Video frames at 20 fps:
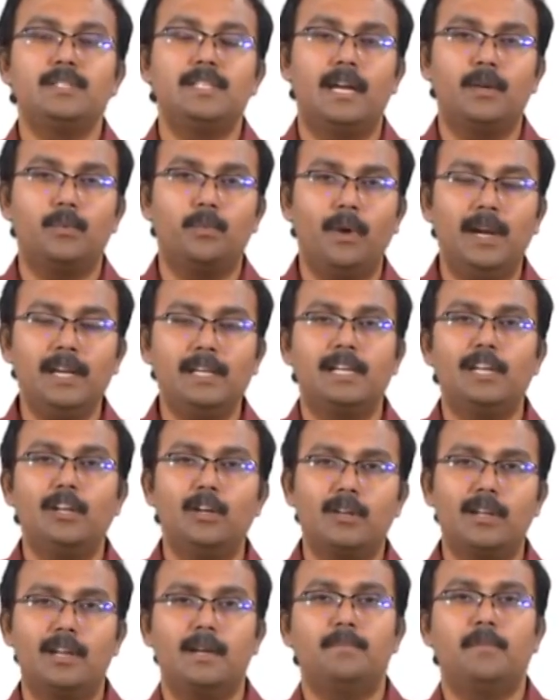that 1
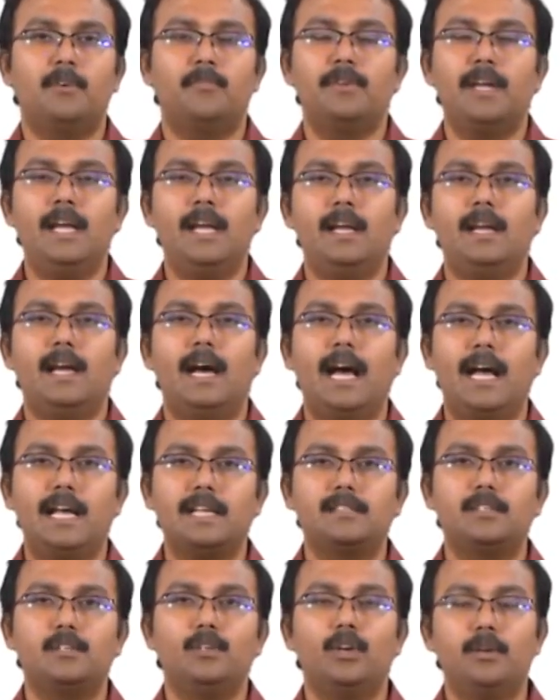kilogram of A
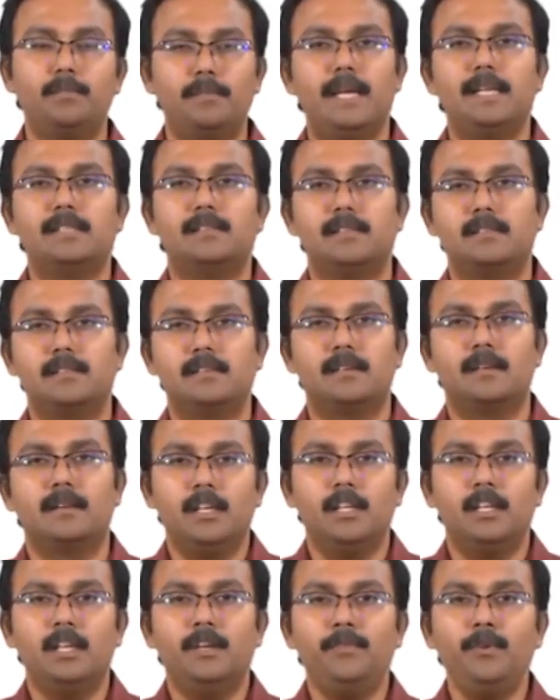as your basis.
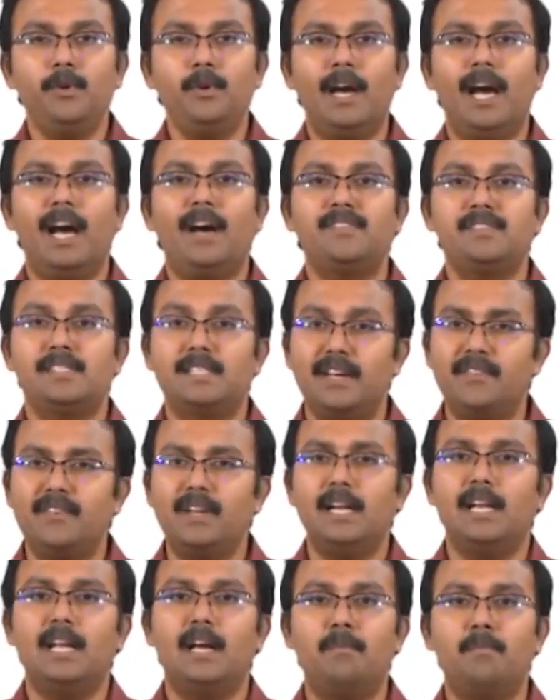If you have
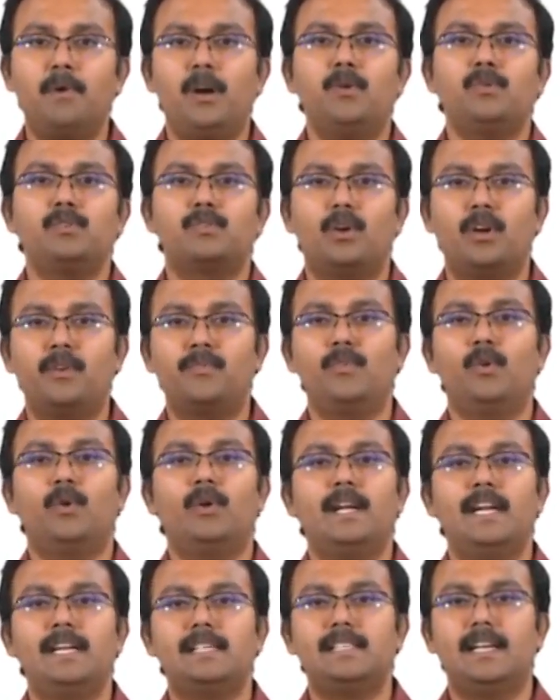several amounts or flow
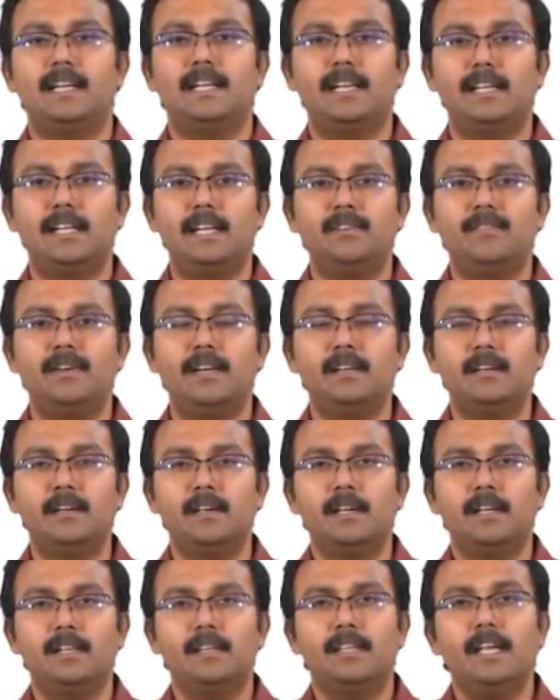rates that are given,
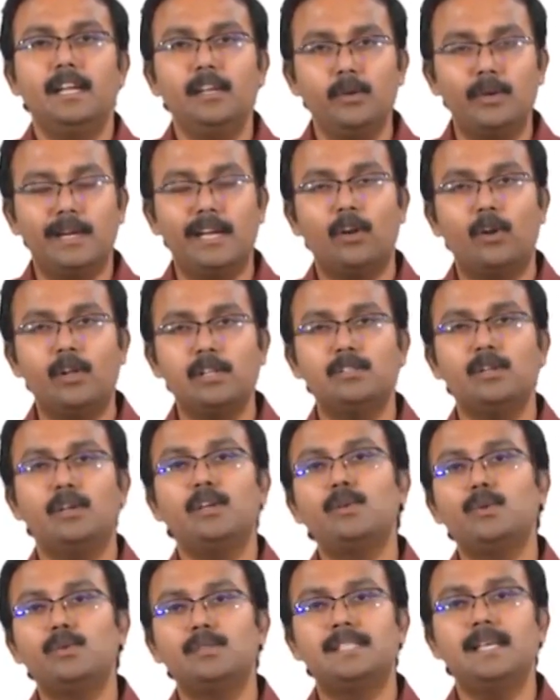then you can also
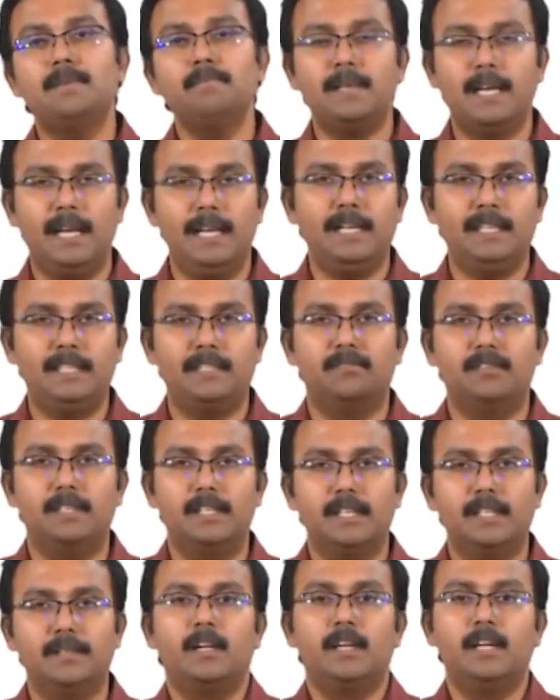use them
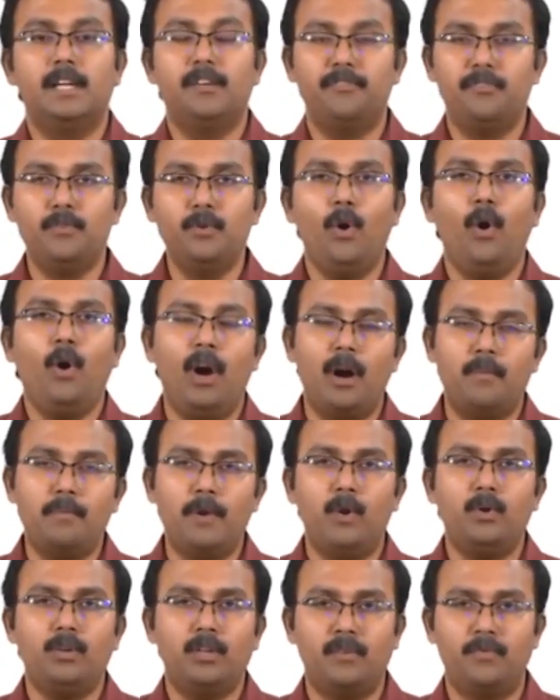collectively. If no
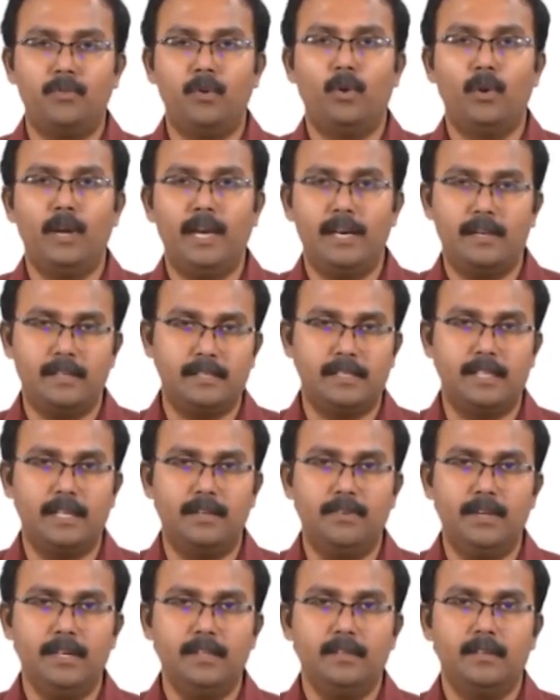amount or flow rate is
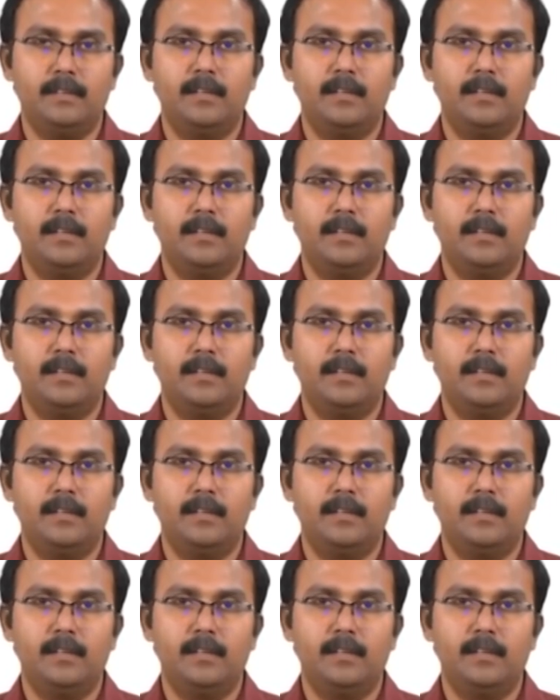given,